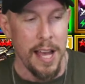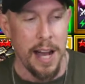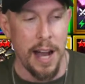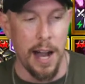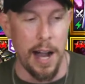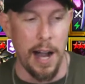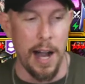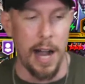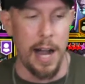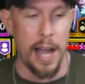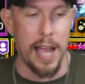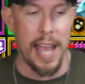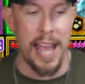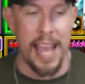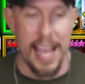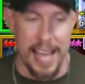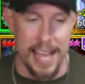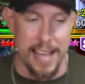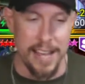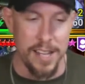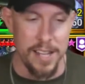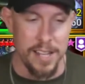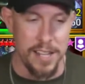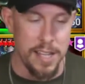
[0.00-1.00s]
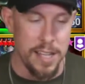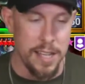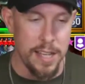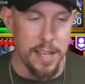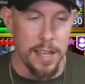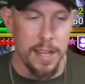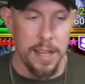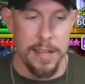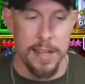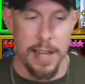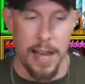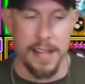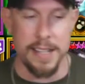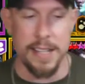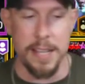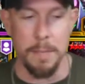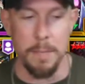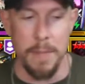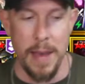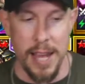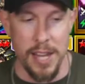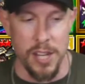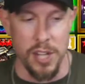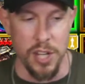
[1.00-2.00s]
Uh, and not to
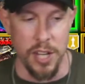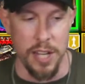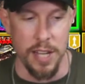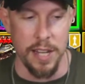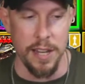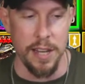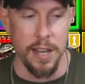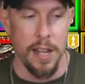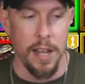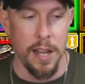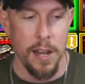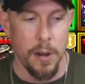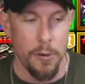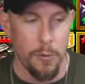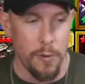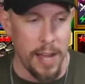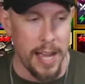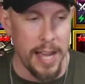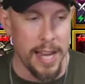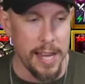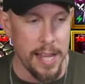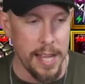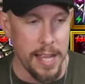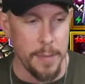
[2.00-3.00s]
mention, right?